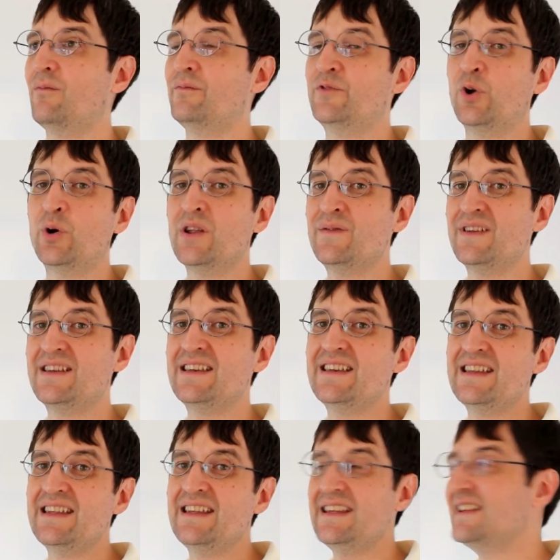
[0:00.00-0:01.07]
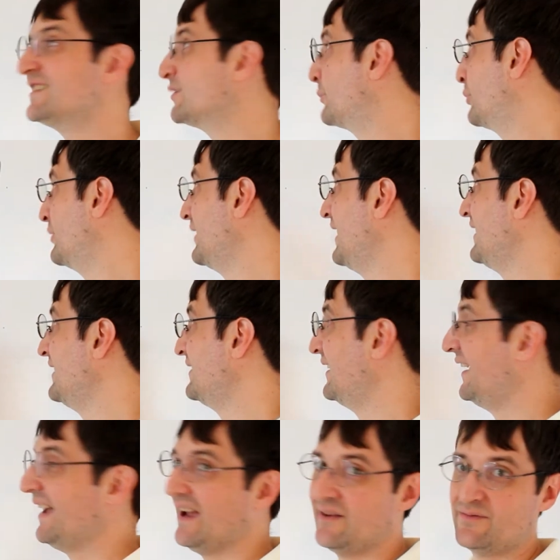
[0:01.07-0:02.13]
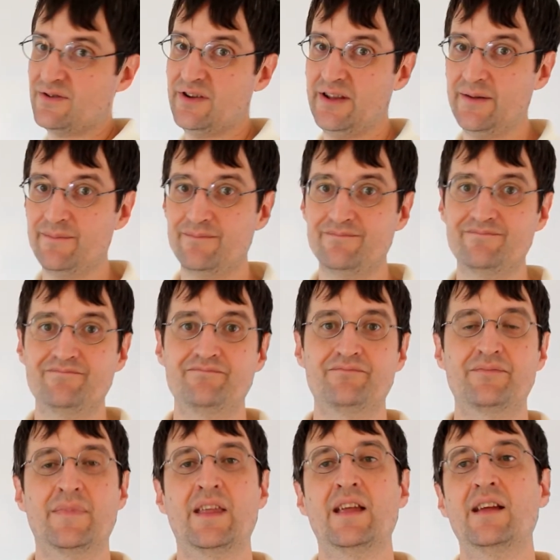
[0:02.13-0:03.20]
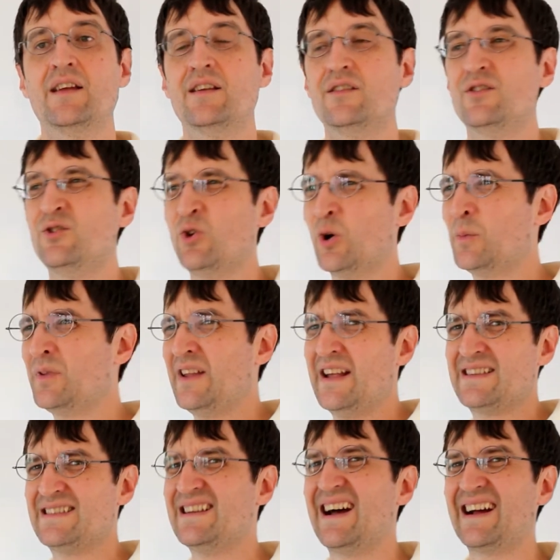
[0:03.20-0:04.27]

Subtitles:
don't even need to put anything after them. Normally it's not